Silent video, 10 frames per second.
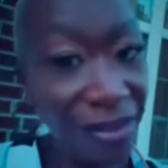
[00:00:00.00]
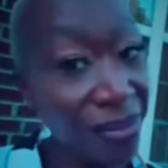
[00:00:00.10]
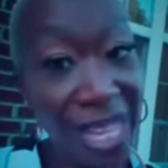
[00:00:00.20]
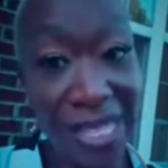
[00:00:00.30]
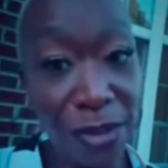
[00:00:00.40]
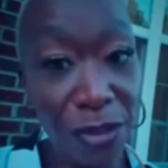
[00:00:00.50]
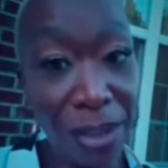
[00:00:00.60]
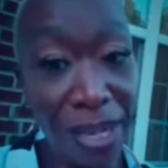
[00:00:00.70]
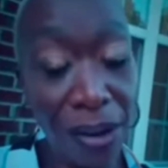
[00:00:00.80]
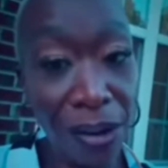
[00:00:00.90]
That's it for
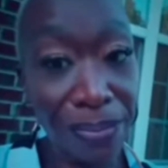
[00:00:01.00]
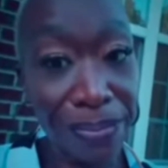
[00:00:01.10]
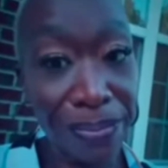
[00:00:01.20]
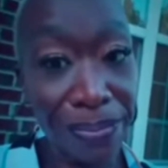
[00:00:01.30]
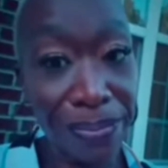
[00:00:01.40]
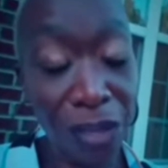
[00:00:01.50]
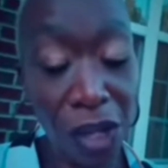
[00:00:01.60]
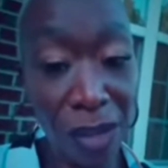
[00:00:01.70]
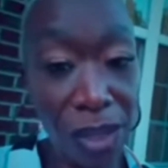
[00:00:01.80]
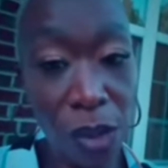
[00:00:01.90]
me, y'all.
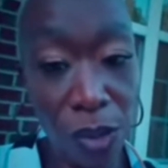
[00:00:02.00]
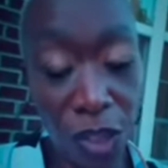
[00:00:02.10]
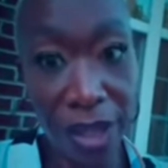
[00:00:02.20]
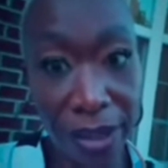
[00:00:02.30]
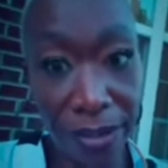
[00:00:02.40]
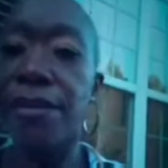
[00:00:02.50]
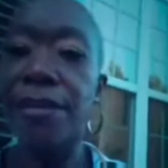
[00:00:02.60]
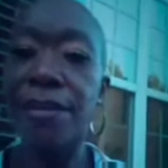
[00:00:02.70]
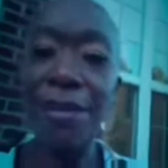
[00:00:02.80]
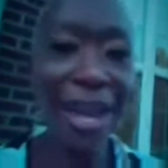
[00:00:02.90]
Y'all let me know what you think.
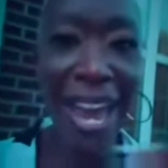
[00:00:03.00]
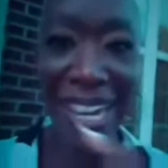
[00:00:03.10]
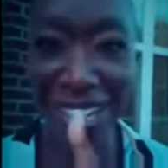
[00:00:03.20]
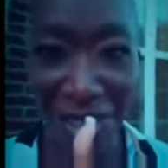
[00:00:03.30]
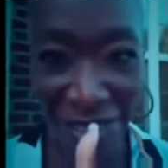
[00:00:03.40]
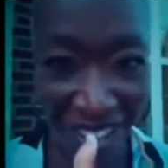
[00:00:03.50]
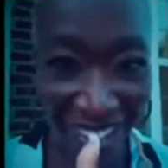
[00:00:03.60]
And another thing,